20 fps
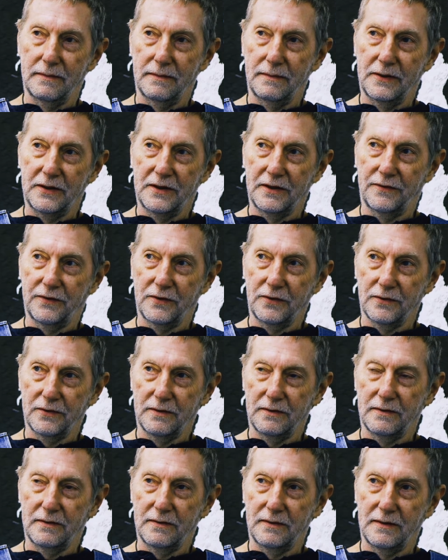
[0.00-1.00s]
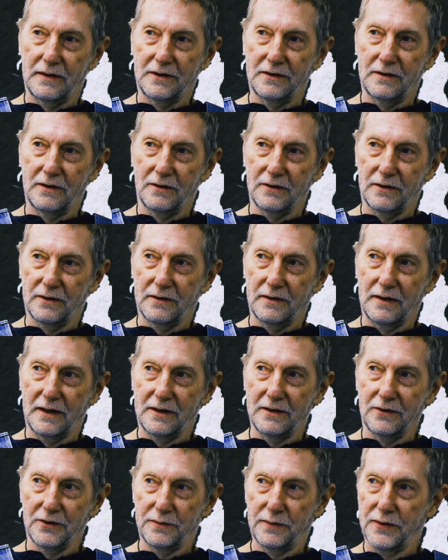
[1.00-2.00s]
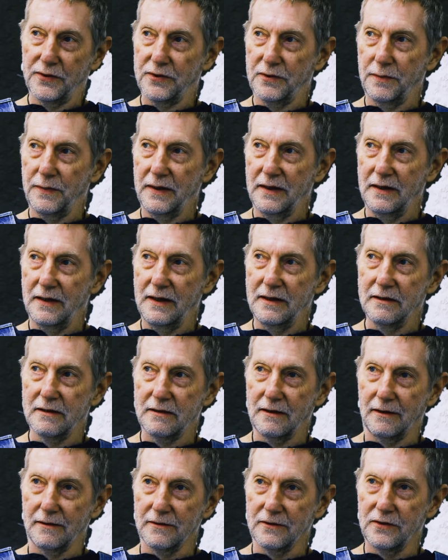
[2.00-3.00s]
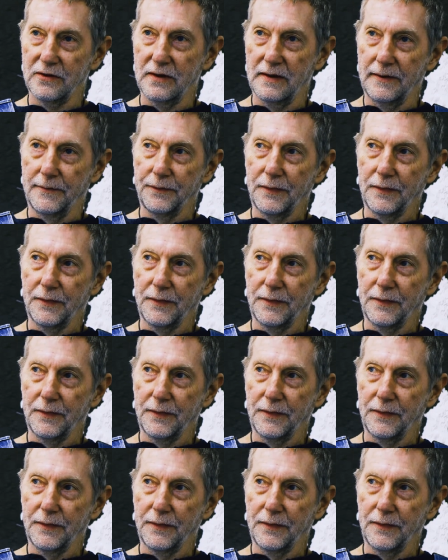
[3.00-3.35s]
bit difficult. That's not supposed to be an insult,